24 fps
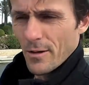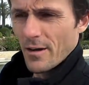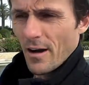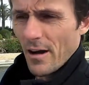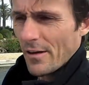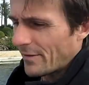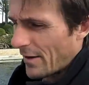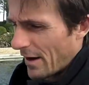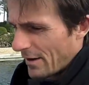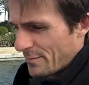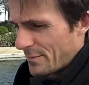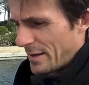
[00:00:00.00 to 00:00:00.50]

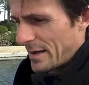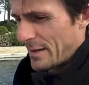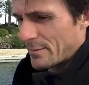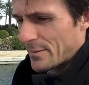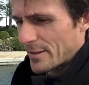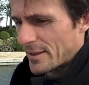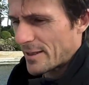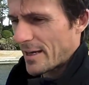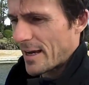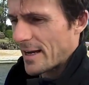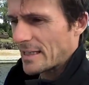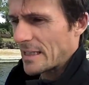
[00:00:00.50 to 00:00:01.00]
I've, I've made
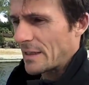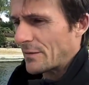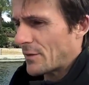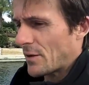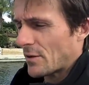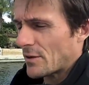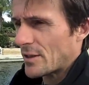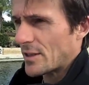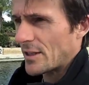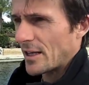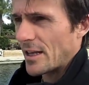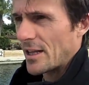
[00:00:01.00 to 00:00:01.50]
mistakes, I've
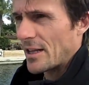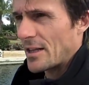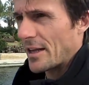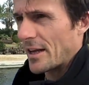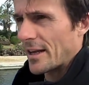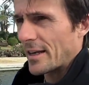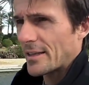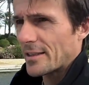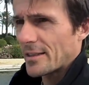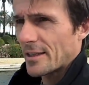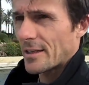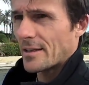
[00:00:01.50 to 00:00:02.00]
done silly
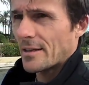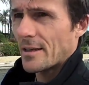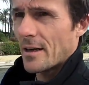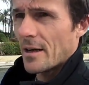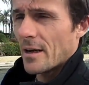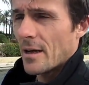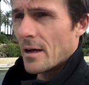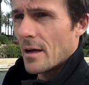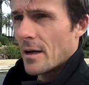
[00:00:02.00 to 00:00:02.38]
things, and